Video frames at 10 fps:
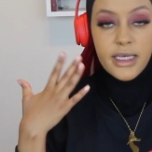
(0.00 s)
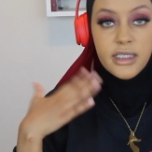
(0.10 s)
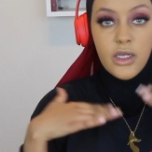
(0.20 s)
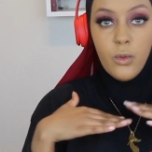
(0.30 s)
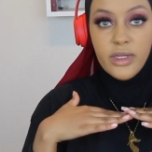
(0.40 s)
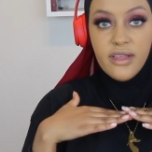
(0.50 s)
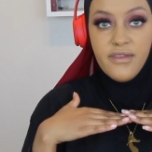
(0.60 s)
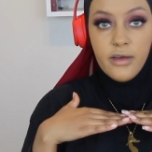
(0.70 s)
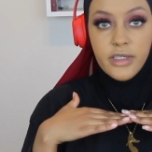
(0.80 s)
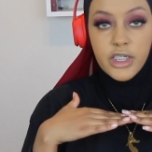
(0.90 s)
is what the
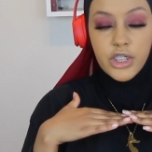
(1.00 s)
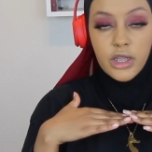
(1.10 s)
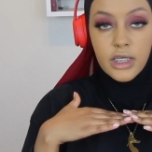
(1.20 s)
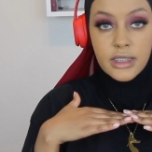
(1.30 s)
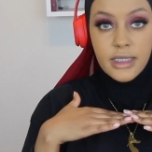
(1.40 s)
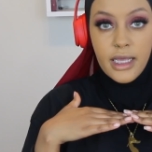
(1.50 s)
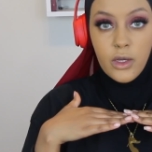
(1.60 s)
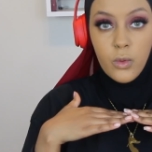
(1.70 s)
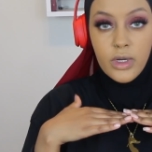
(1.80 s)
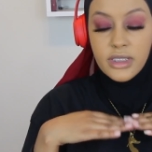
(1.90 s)
foundation looks
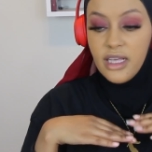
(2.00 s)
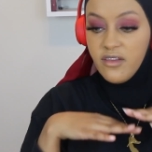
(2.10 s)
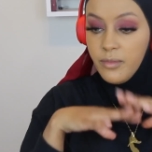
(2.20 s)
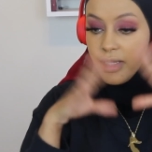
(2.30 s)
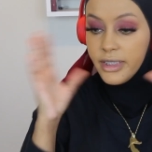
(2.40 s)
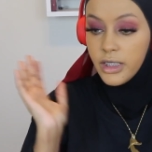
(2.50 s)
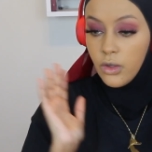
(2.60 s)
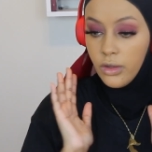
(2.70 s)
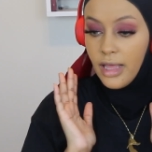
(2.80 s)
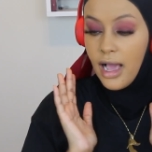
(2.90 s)
like once I blend it
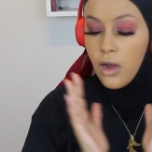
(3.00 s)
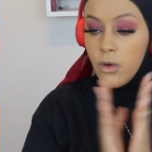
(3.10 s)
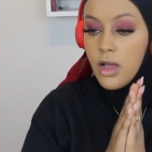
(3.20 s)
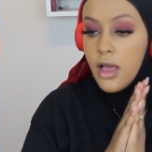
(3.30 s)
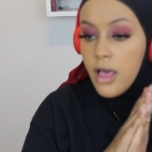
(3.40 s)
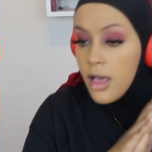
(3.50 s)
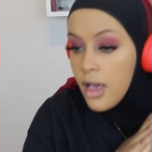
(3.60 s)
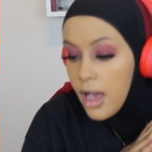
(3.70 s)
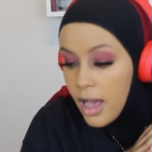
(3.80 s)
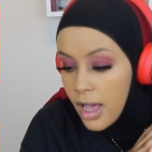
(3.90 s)
all out.
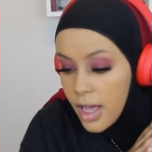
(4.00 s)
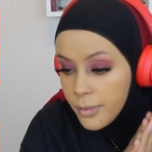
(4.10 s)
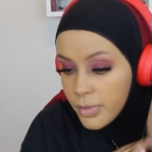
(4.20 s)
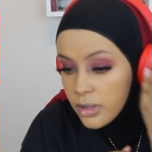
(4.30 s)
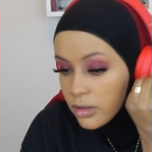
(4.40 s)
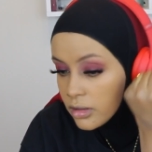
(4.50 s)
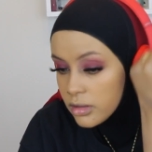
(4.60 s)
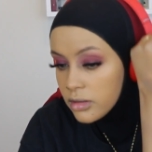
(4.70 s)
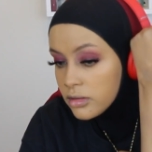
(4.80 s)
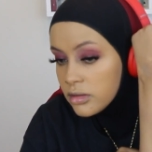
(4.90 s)
I
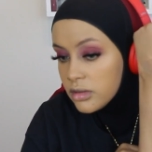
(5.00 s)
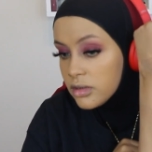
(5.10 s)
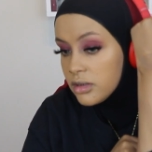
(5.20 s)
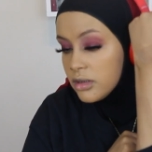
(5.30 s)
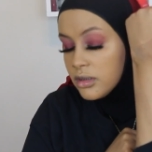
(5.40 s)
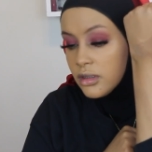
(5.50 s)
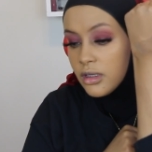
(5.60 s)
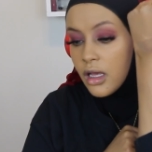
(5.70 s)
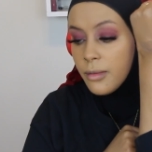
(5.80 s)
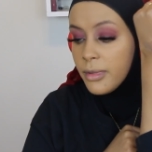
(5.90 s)

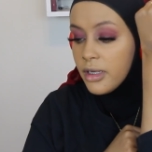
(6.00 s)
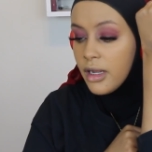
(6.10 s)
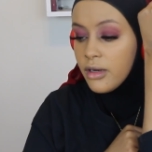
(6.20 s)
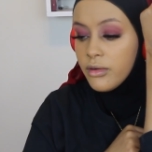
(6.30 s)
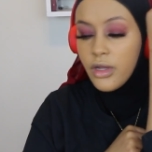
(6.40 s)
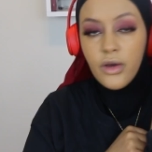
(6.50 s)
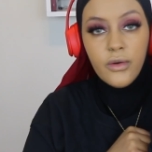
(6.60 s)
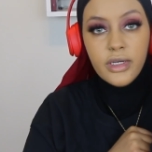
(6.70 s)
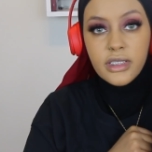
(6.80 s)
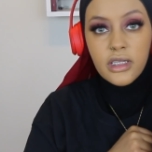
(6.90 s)
mean, I don't
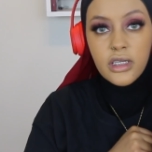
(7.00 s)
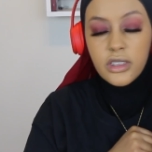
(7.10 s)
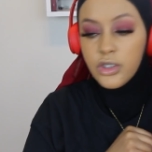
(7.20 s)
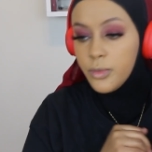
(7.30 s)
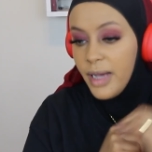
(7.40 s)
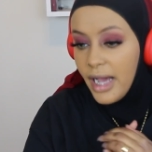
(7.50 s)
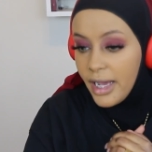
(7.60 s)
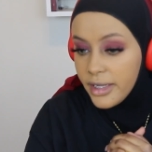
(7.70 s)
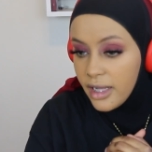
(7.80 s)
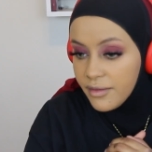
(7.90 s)
know. It doesn't look too
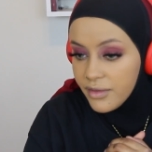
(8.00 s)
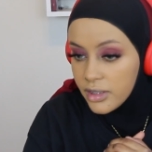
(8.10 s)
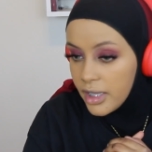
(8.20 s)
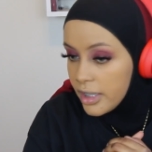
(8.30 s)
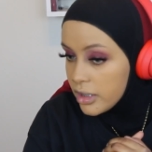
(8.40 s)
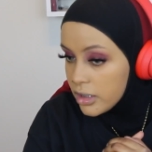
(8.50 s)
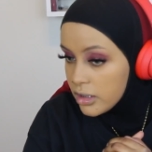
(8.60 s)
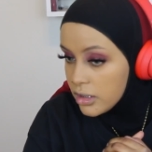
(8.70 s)
bad. I feel like